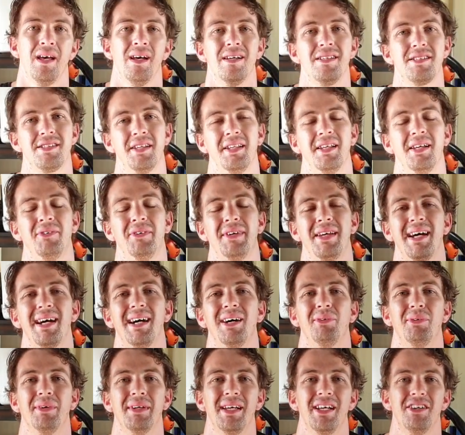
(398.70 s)
So there we
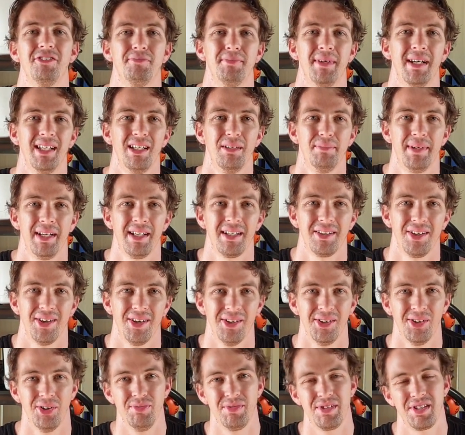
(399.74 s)
are. We have made it back
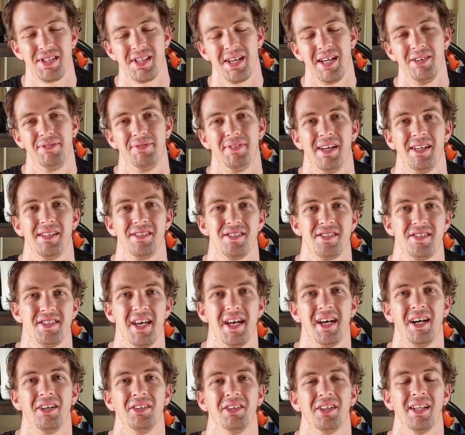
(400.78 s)
home safe and
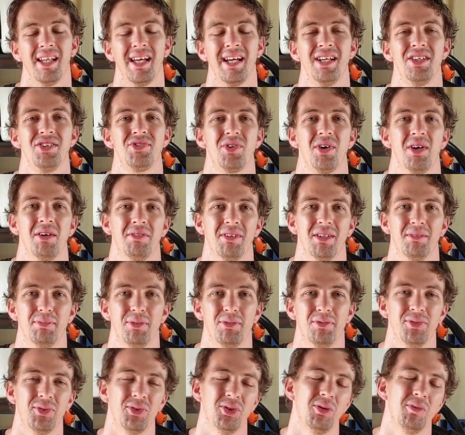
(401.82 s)
sound. The Land Rover
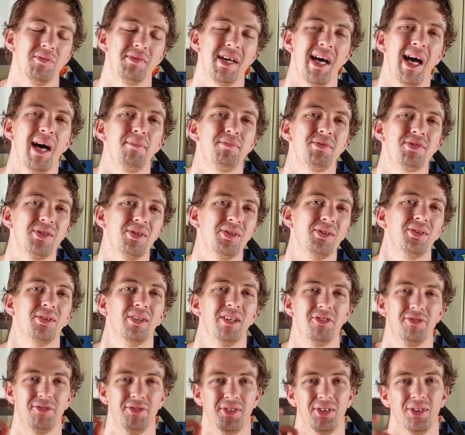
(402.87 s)
performed
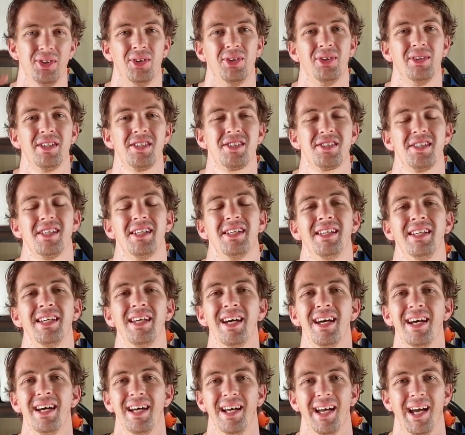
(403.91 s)
absolutely flawlessly,
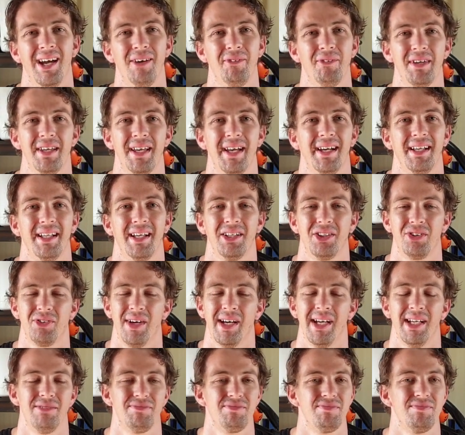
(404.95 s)
and we had a
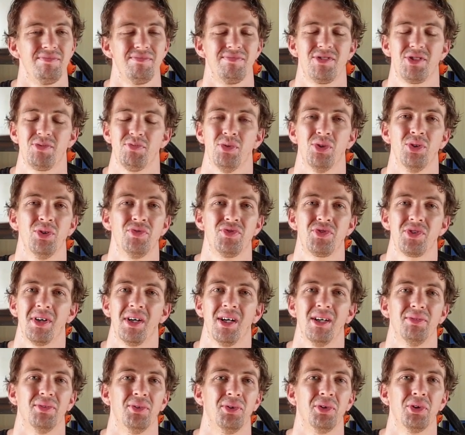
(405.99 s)
great smooth
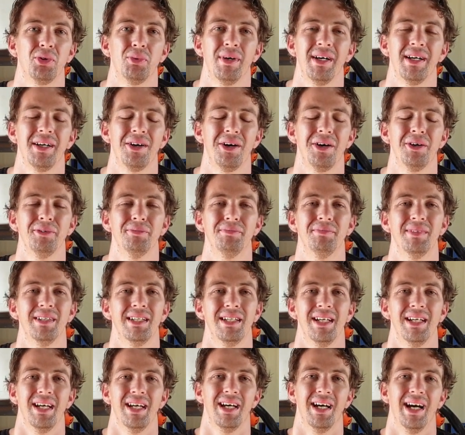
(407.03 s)
drive all the way home.
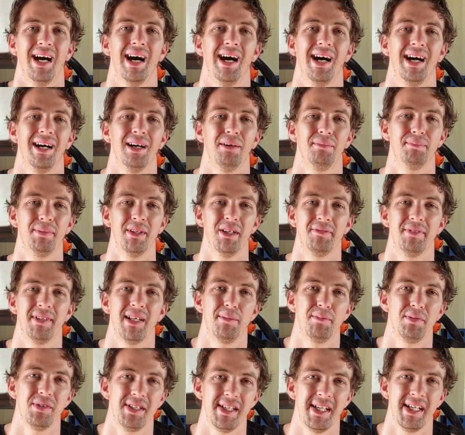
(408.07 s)
A bit of an
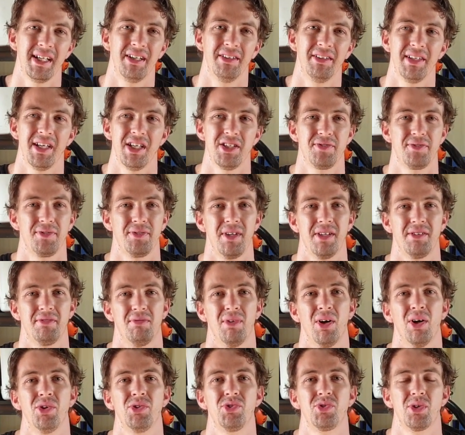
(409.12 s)
up and down as a
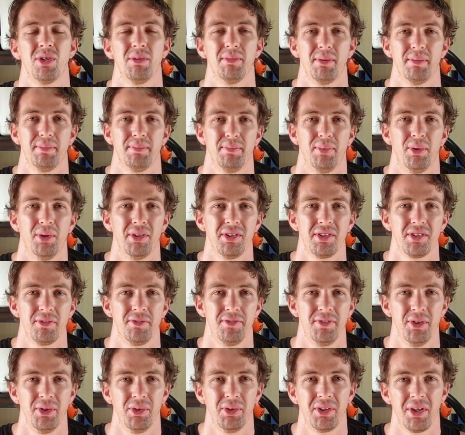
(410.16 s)
road trip point of
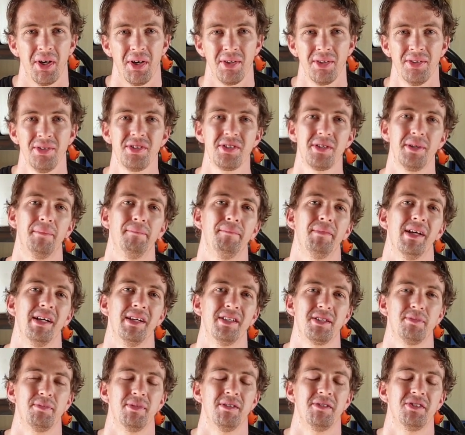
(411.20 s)
view goes.
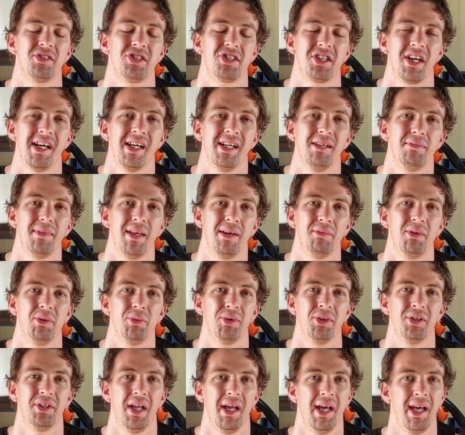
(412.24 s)
It's a bit of a shame that we
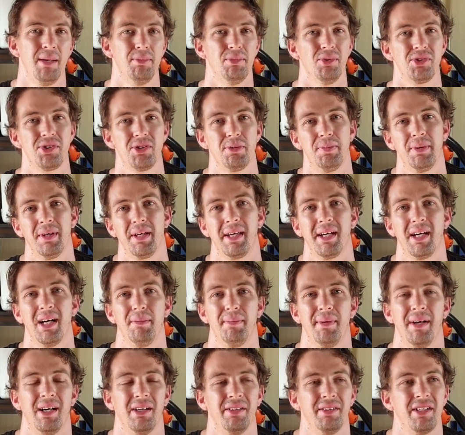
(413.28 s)
weren't able to pick up
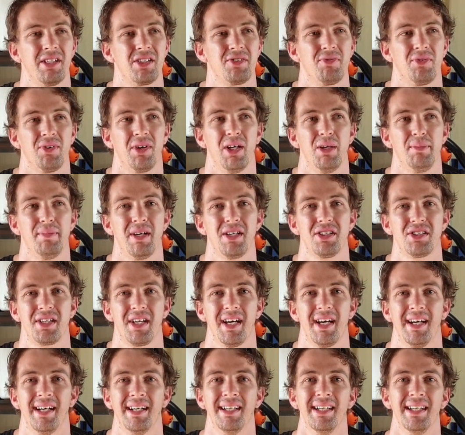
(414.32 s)
our next Variety Bash
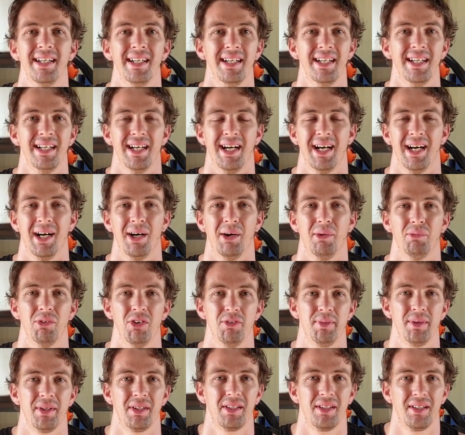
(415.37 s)
car. We've
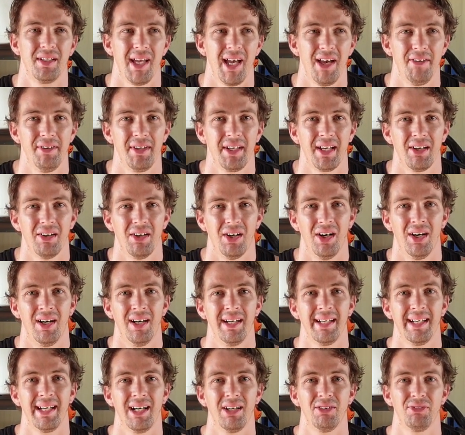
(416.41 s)
been having our
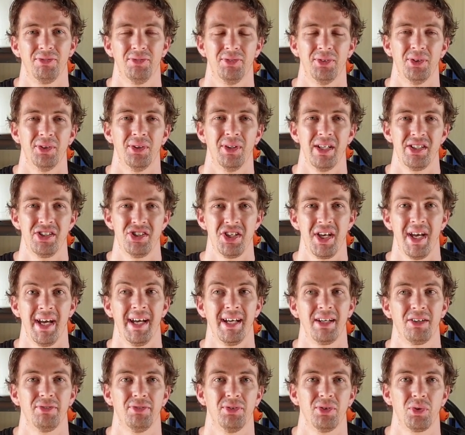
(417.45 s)
eye out for a
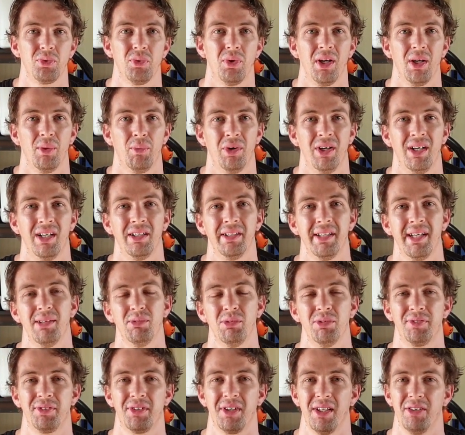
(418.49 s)
Jag for quite a while now.
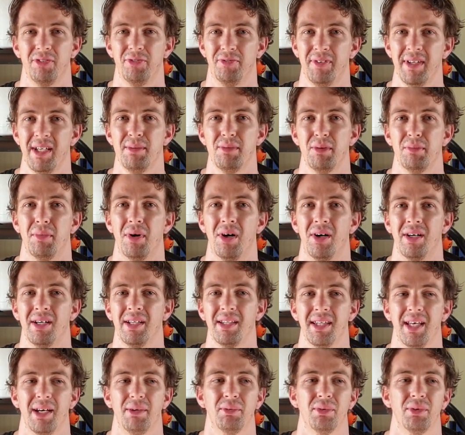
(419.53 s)
We've got a theme in
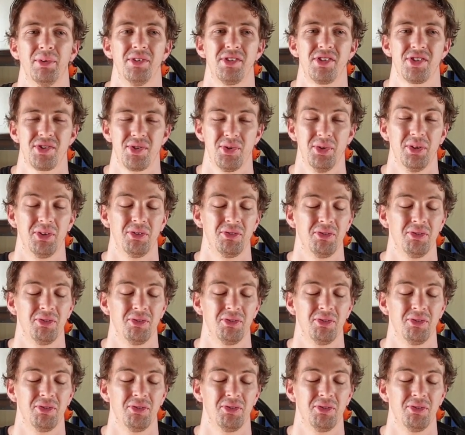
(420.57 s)
mind that would suit it